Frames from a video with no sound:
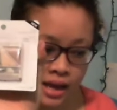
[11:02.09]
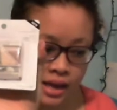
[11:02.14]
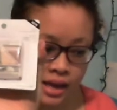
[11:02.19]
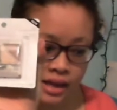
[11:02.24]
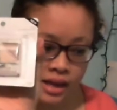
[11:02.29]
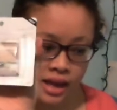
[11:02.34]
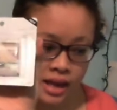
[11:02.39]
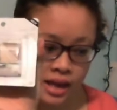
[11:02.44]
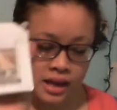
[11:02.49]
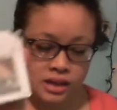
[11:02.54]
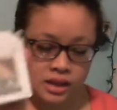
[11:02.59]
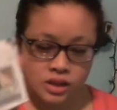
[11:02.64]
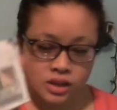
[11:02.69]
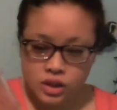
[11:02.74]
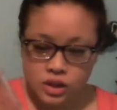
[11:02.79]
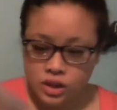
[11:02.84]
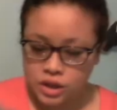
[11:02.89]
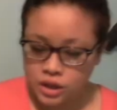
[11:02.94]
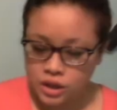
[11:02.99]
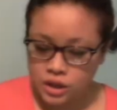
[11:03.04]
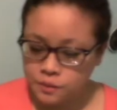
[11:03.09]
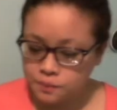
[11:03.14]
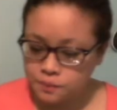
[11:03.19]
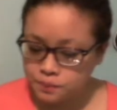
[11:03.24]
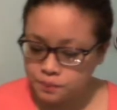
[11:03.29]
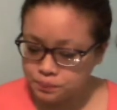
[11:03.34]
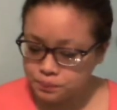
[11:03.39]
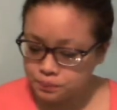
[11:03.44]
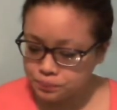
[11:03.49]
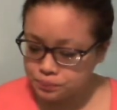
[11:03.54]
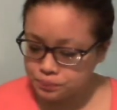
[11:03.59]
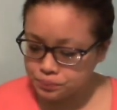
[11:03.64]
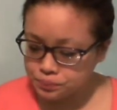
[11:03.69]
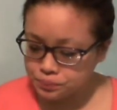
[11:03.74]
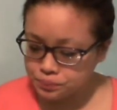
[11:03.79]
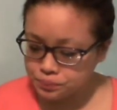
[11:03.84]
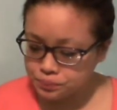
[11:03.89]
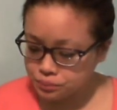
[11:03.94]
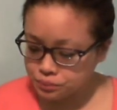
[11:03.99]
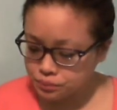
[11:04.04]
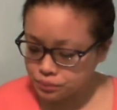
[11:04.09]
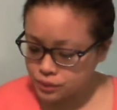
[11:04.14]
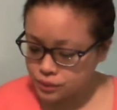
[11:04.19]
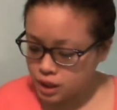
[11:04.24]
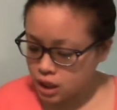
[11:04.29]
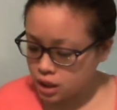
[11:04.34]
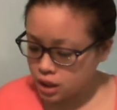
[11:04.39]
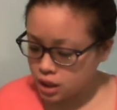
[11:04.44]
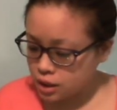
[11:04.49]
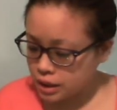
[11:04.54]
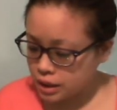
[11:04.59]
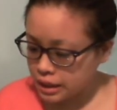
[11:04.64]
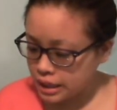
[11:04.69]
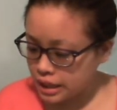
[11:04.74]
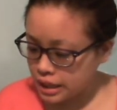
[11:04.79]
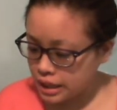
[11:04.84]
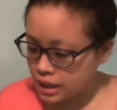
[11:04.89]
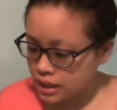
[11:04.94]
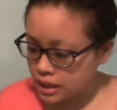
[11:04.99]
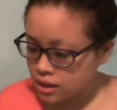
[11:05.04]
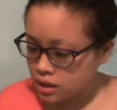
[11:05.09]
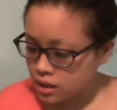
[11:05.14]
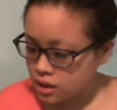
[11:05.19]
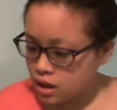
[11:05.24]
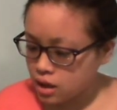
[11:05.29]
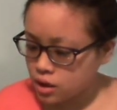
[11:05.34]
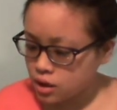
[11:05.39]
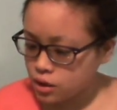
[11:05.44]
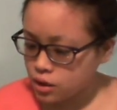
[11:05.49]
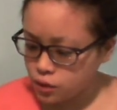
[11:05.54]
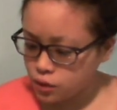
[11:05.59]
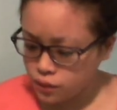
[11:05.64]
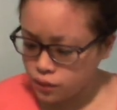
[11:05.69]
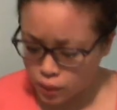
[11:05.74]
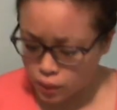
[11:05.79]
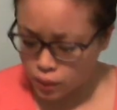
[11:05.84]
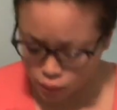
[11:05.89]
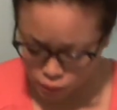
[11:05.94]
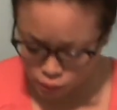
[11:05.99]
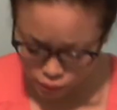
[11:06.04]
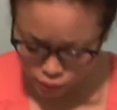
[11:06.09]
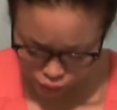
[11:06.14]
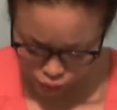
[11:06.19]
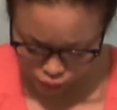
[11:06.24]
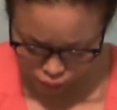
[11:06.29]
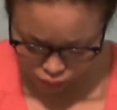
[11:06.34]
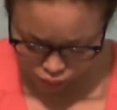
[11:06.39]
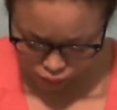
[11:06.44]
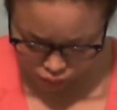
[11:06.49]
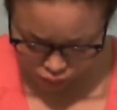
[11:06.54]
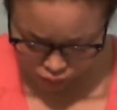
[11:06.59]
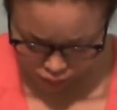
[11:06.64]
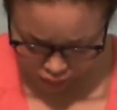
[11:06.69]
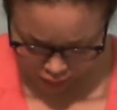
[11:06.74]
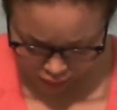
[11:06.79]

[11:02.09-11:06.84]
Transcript: enhancer color thing in the color Nouveau Neutrals.